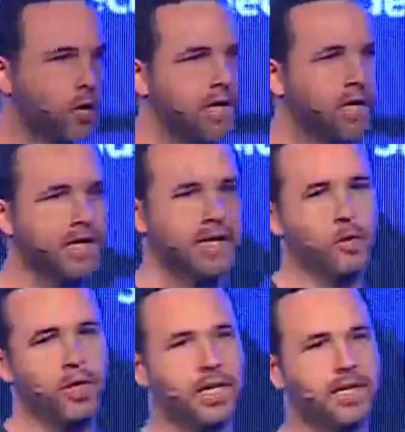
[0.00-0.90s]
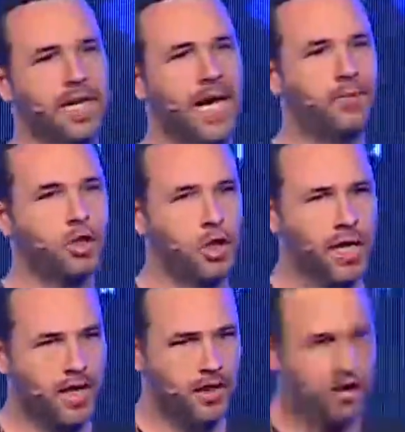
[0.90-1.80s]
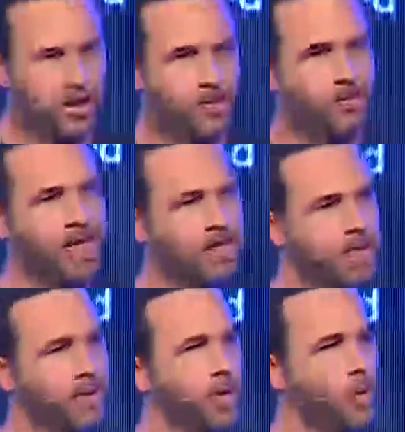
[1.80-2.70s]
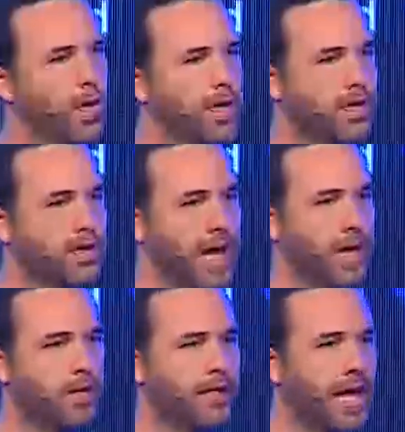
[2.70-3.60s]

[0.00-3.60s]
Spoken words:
we can adapt a chain based upon what needs to happen.